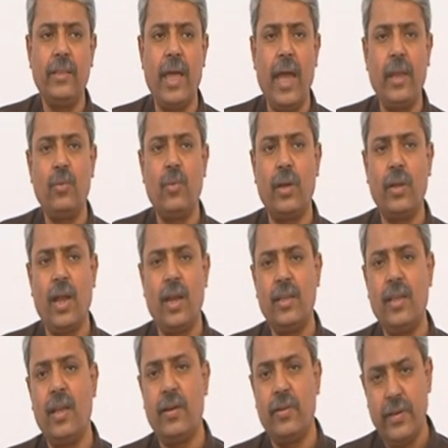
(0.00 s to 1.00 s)
that what are
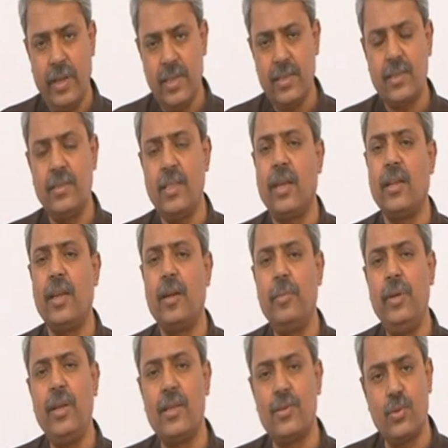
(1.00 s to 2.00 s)
the risks that are
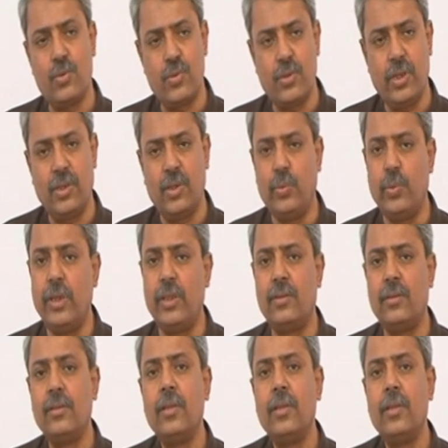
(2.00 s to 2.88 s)
being associated with.